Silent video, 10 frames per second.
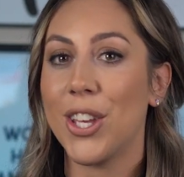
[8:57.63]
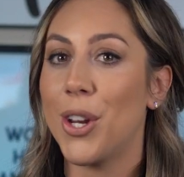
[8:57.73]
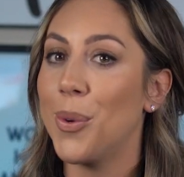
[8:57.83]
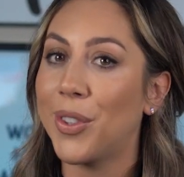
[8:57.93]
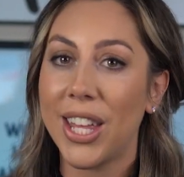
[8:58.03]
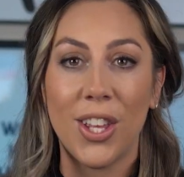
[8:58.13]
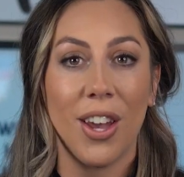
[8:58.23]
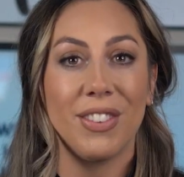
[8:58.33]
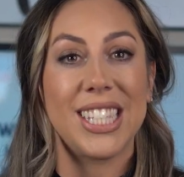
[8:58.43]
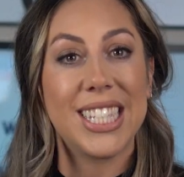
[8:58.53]
you don't think you
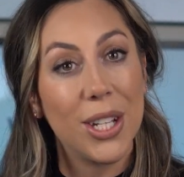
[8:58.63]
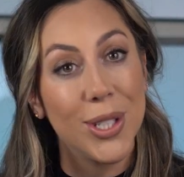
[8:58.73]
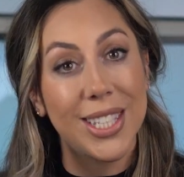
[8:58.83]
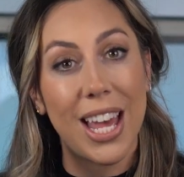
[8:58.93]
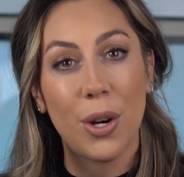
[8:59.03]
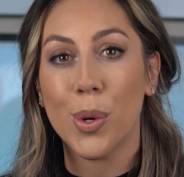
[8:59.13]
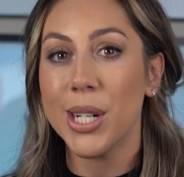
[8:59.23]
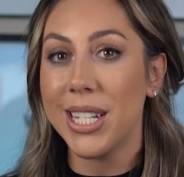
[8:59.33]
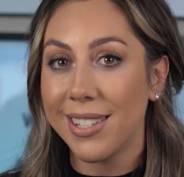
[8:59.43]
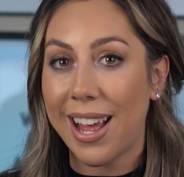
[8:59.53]
have the skill set
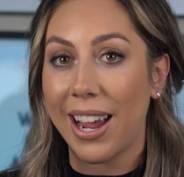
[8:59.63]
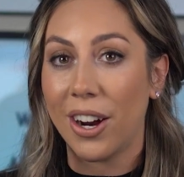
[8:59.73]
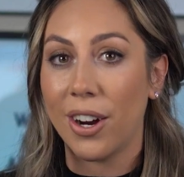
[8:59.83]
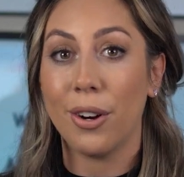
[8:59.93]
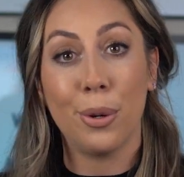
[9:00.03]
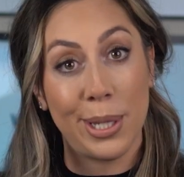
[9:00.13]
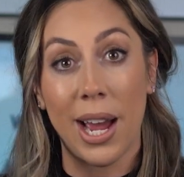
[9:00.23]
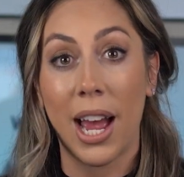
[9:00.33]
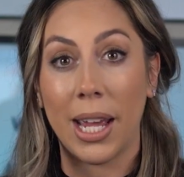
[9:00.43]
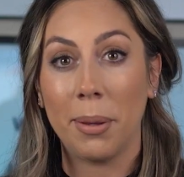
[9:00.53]
or desire or
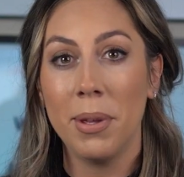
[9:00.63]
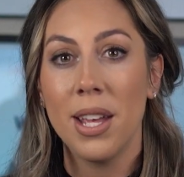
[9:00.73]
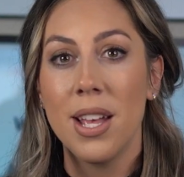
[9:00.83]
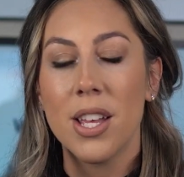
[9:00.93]
time,